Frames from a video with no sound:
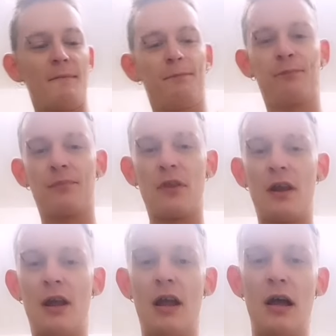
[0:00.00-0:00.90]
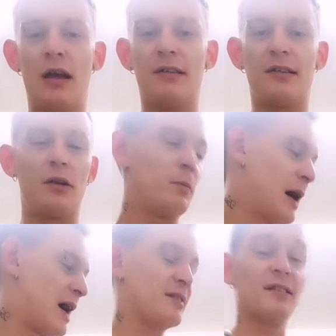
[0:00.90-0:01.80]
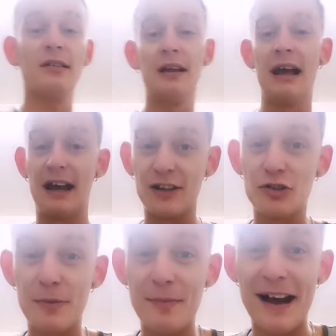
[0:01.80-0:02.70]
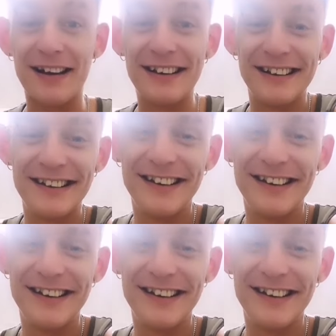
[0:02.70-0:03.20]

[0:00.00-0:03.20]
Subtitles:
Just like that. It's a little parcel. And I shall be